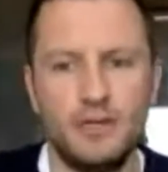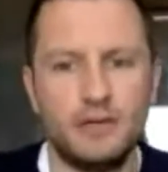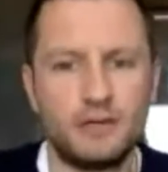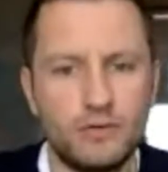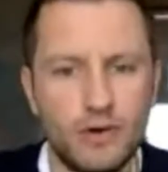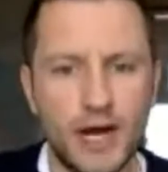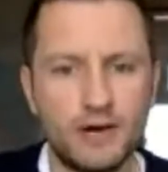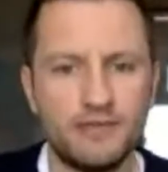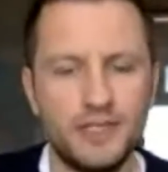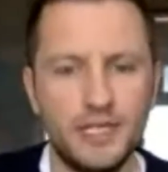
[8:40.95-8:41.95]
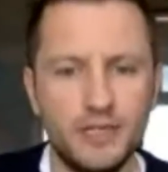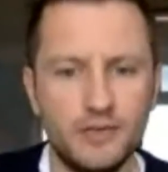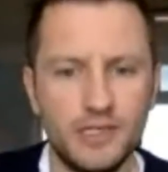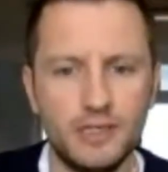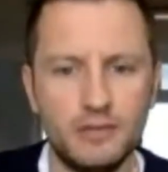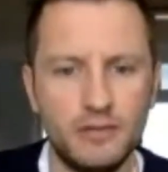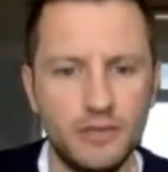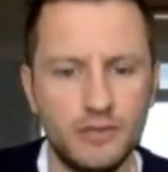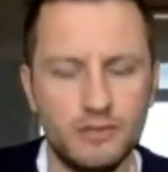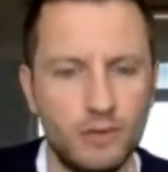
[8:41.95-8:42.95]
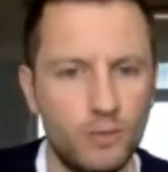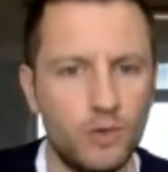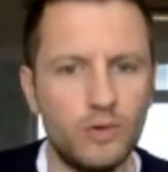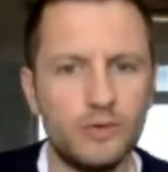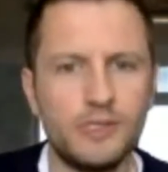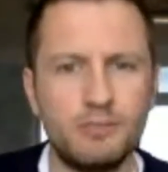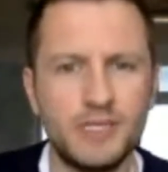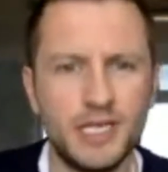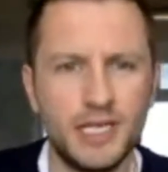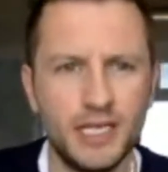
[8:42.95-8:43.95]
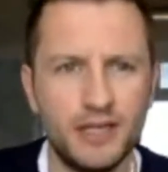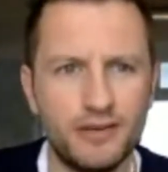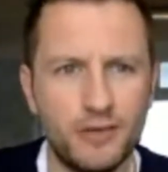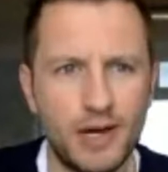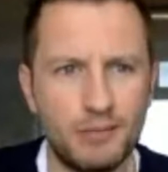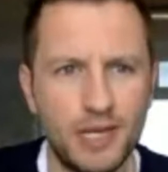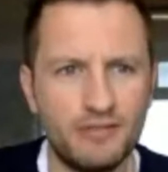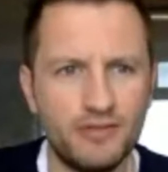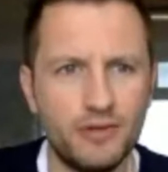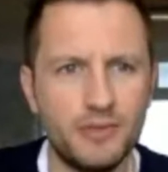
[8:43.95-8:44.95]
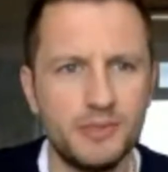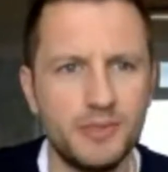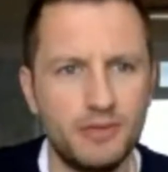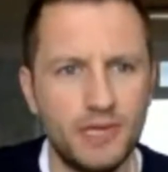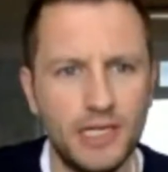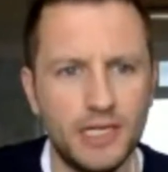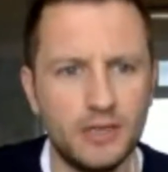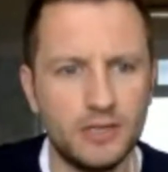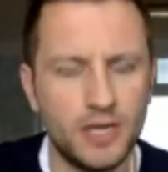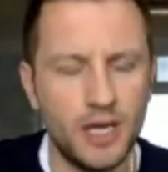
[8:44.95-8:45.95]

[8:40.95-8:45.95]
that crowdfunding using using rewards in particular through our platform has been a really good,